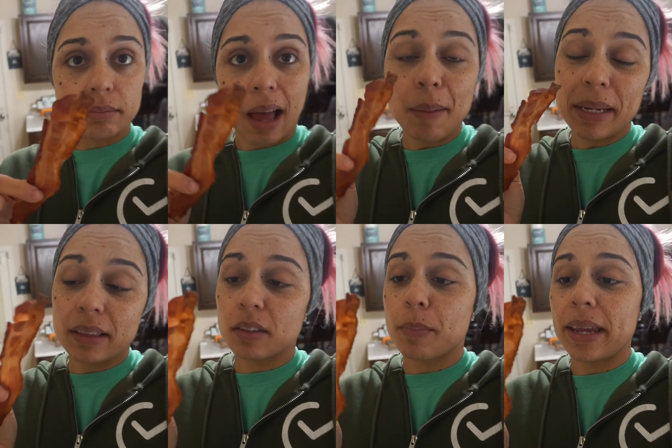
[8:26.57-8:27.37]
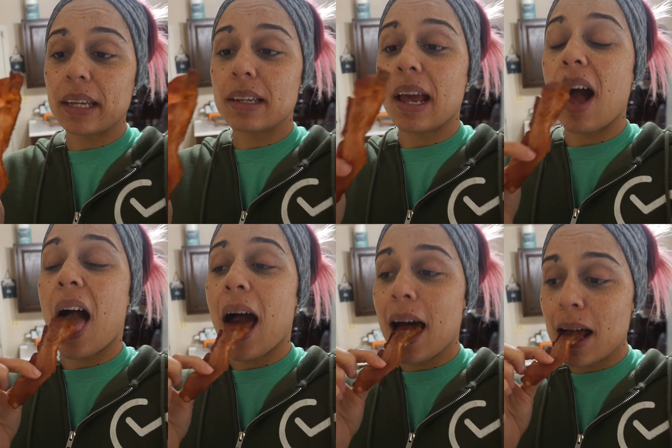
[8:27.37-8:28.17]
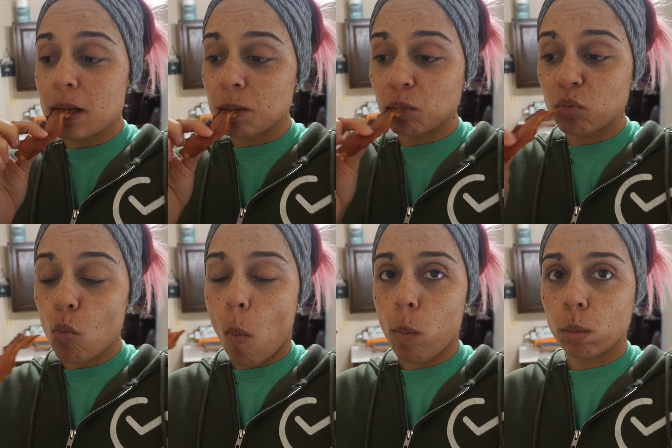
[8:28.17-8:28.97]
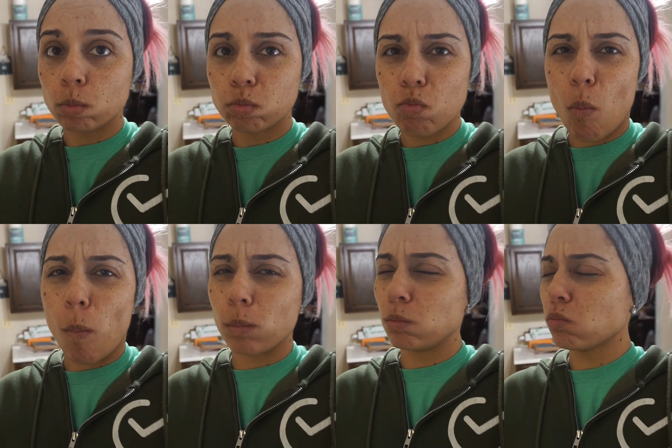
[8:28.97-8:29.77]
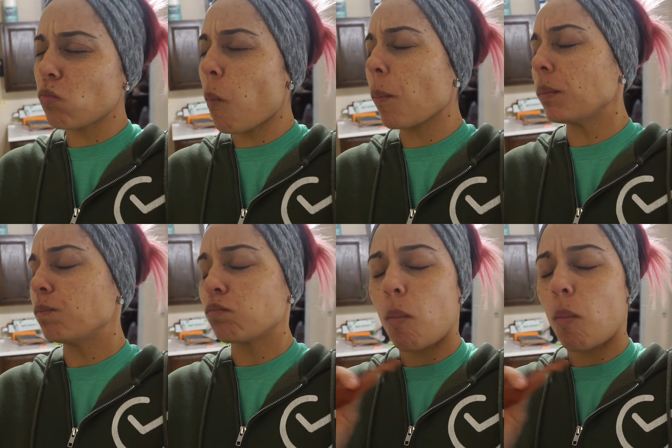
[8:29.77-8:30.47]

I'm eating this bacon now. Mmm, mmm,